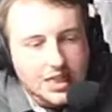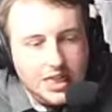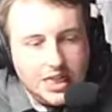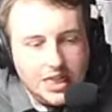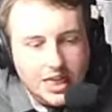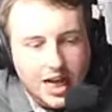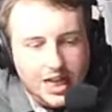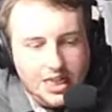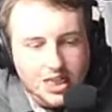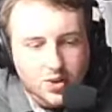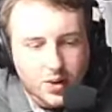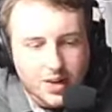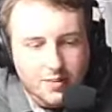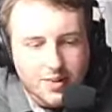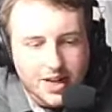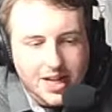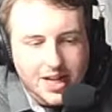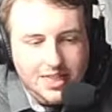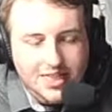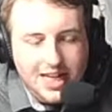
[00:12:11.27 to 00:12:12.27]
nice 20
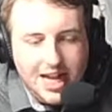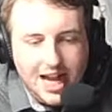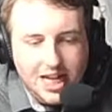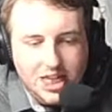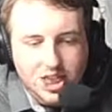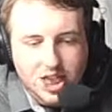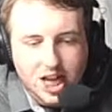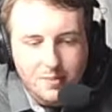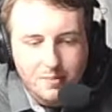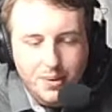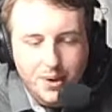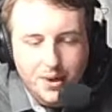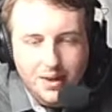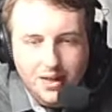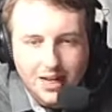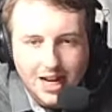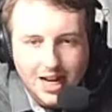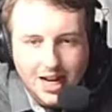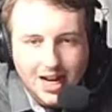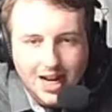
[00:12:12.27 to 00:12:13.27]
minutes catch up
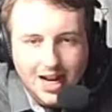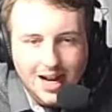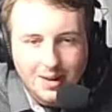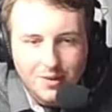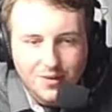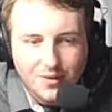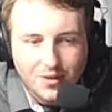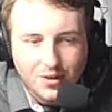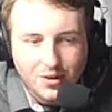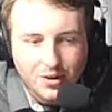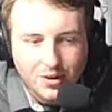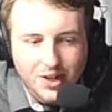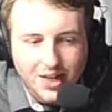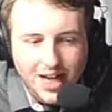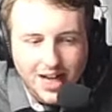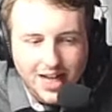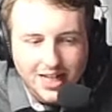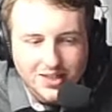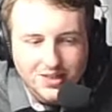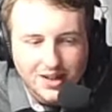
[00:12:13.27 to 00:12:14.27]
before the
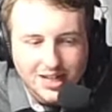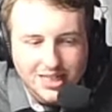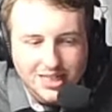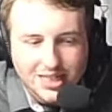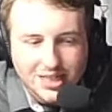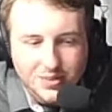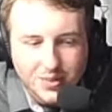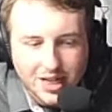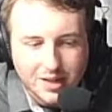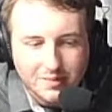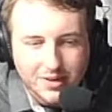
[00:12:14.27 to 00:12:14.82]
next race as well,